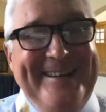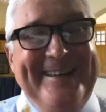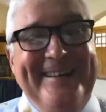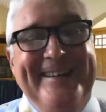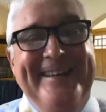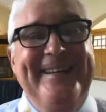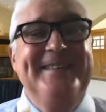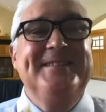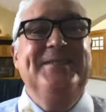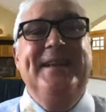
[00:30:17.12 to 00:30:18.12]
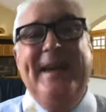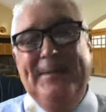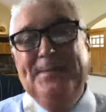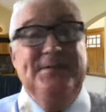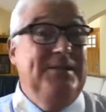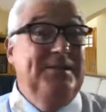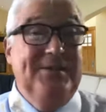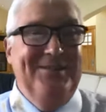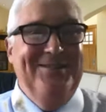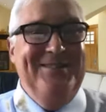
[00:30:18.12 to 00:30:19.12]
Okay, so it happens in
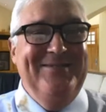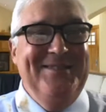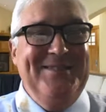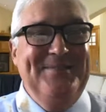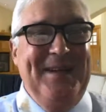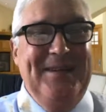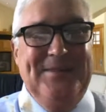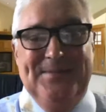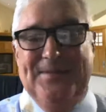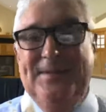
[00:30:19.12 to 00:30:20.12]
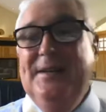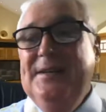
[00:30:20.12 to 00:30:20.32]
security risk management.